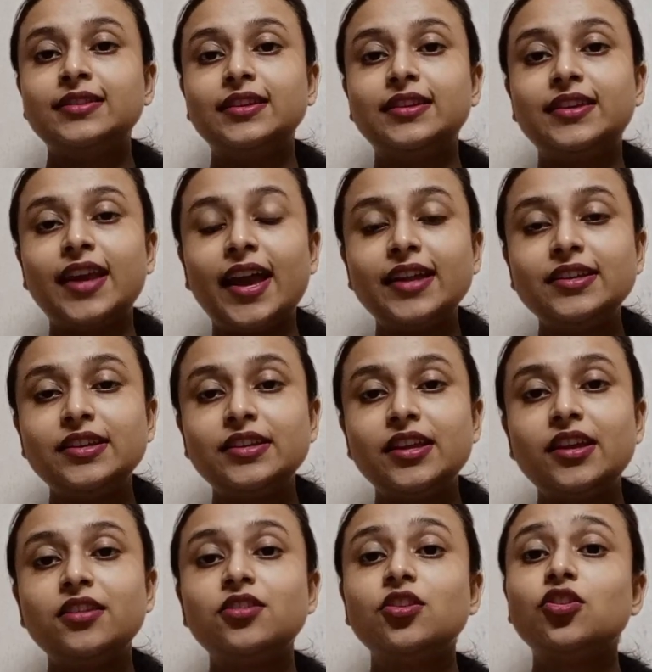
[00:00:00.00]
the
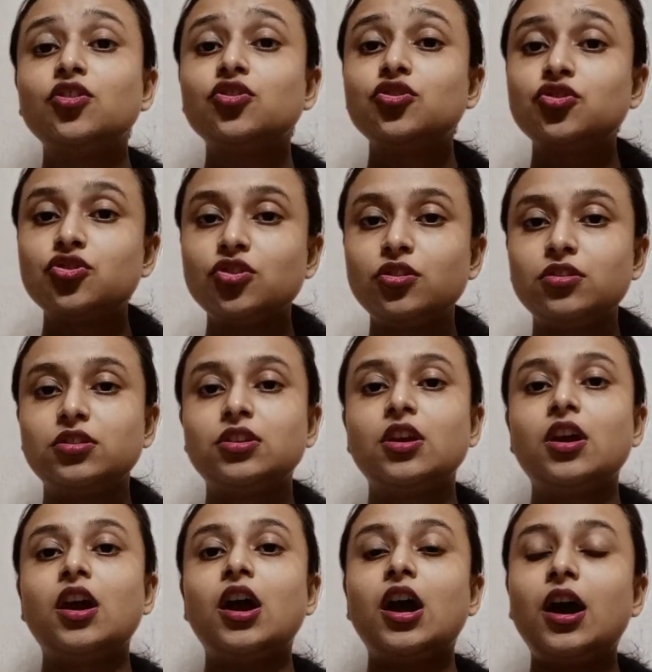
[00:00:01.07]
candidate should
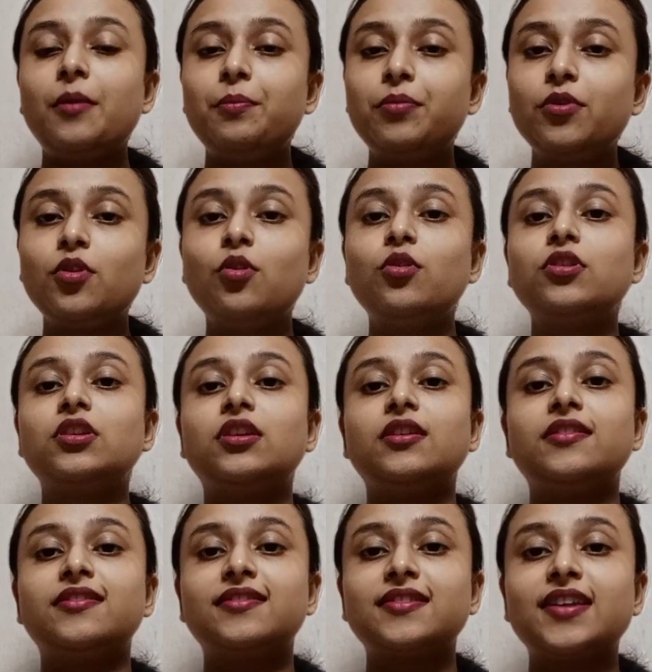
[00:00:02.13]
upload
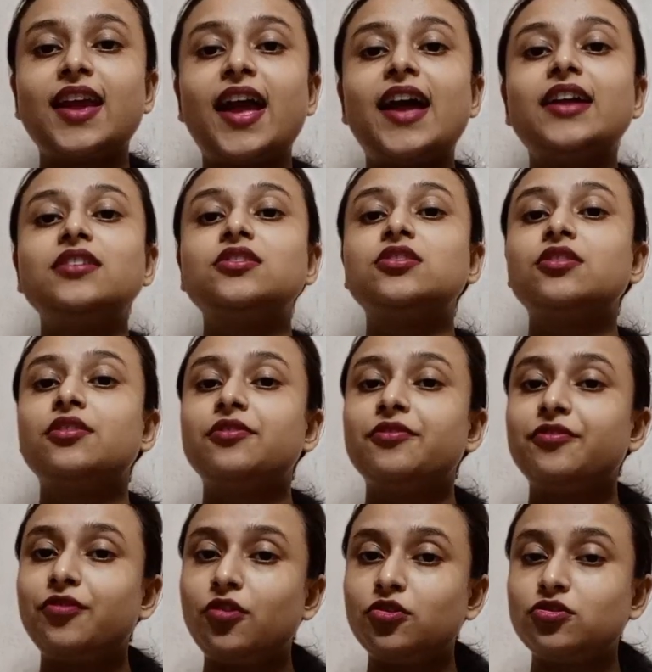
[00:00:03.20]
a scanned
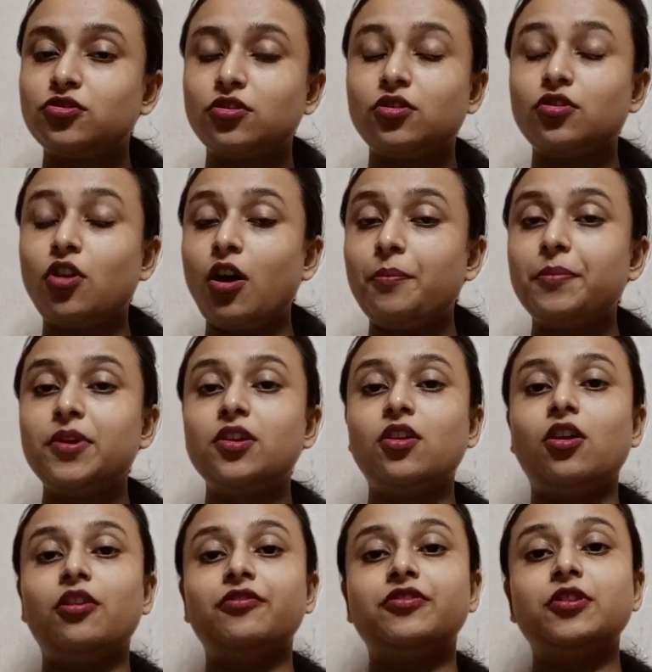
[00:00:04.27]
uh, copy
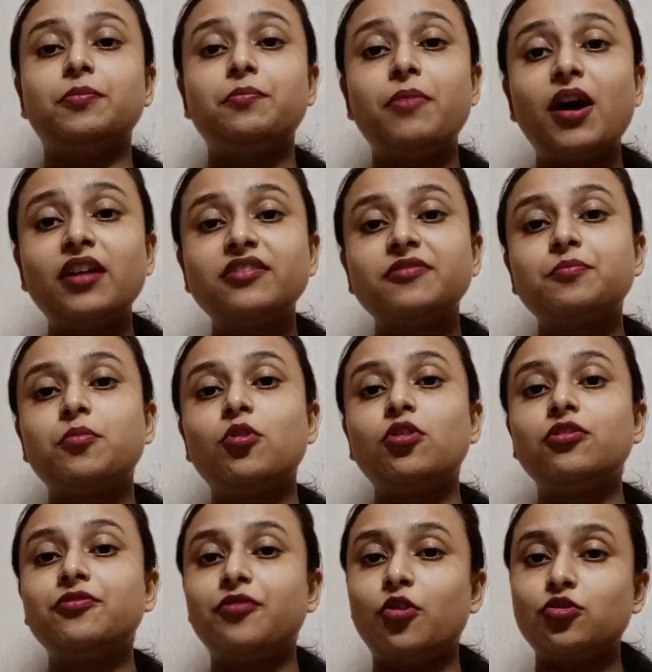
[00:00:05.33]
of the
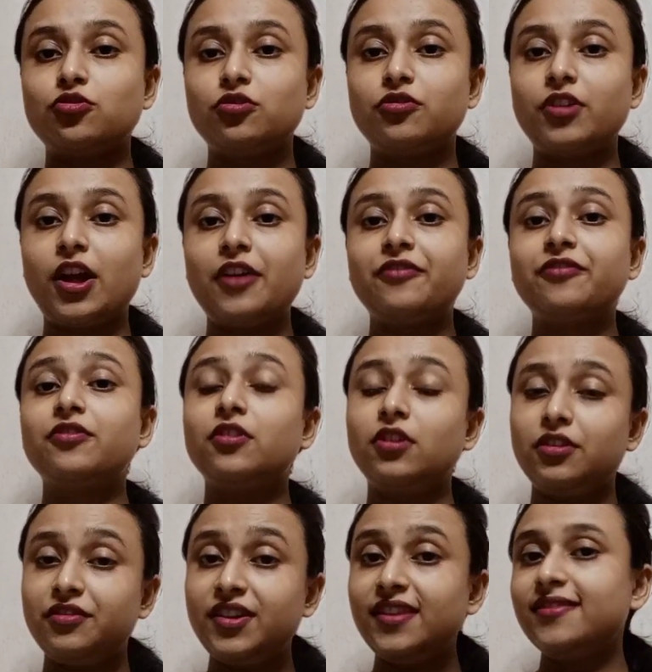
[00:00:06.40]
passport photograph,
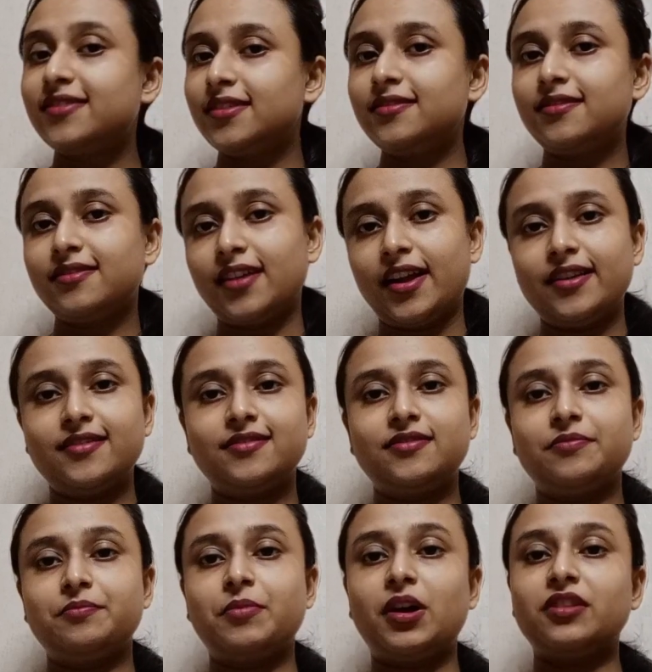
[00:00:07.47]
a recent
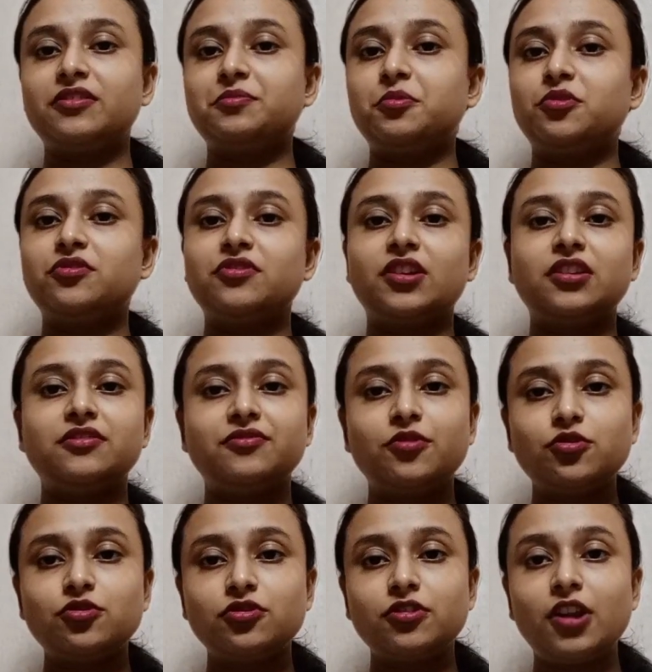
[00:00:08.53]
size passport size
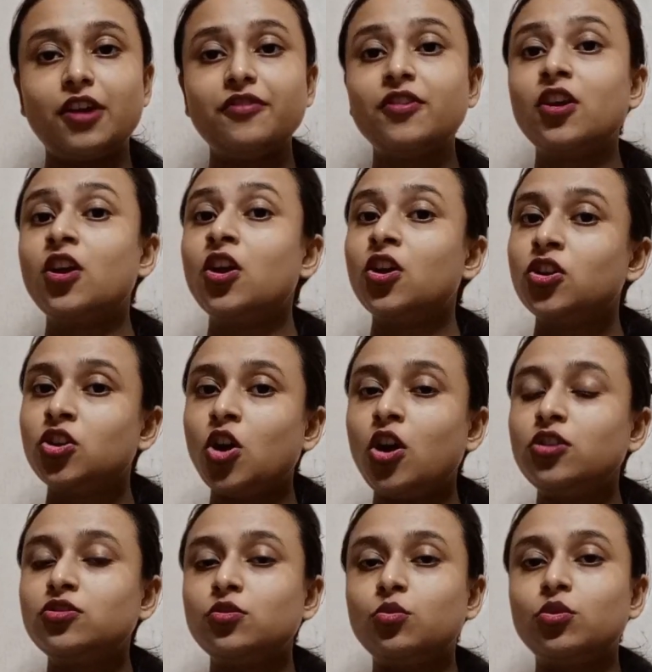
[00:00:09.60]
photograph
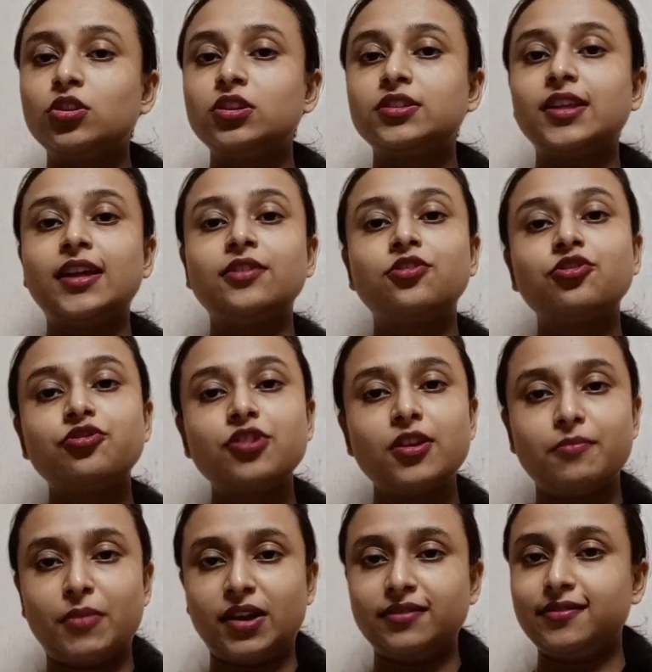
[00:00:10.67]
not older than
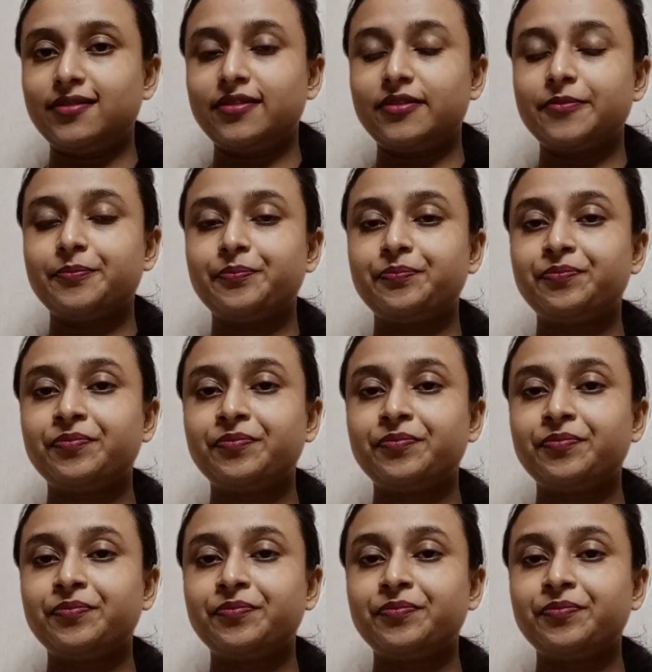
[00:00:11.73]
3 months.